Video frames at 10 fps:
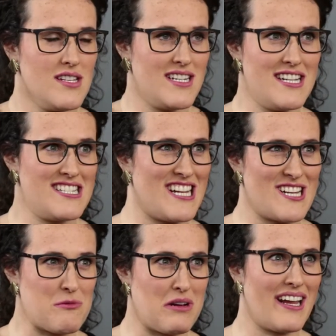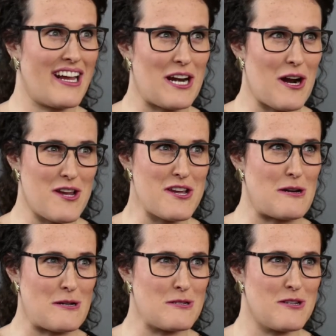statistics ringing in our
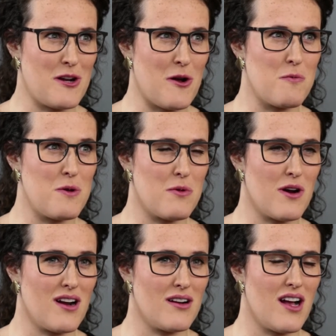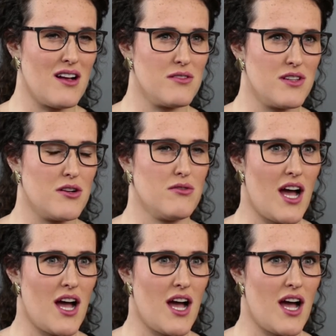ears, you know, we were you know,